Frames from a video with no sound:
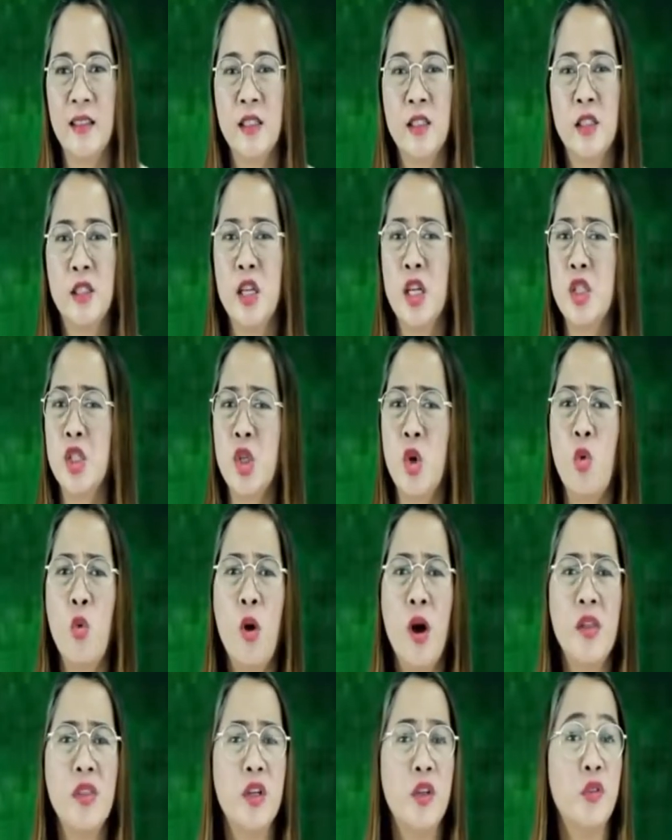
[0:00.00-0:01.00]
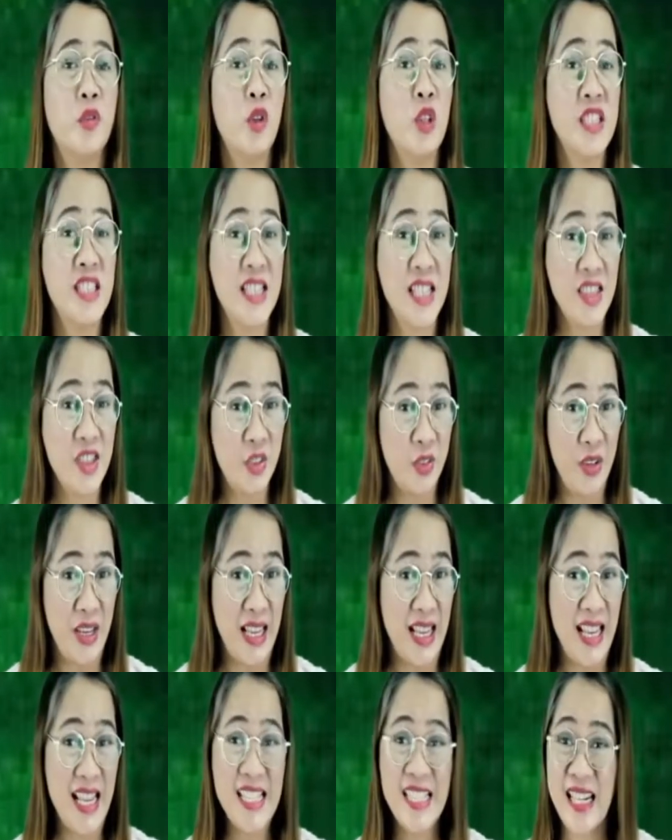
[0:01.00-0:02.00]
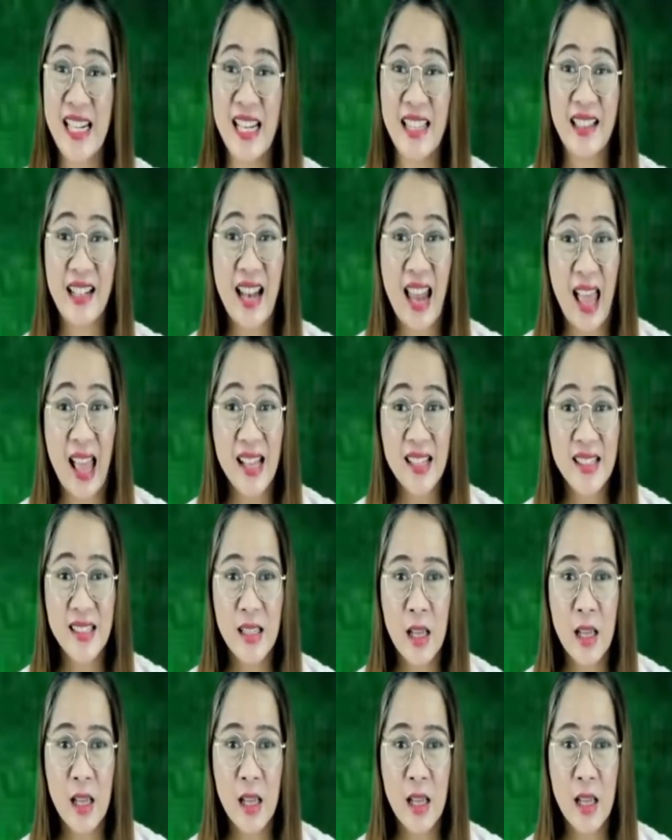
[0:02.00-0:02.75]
such a wonderful scenery, isn't it, class?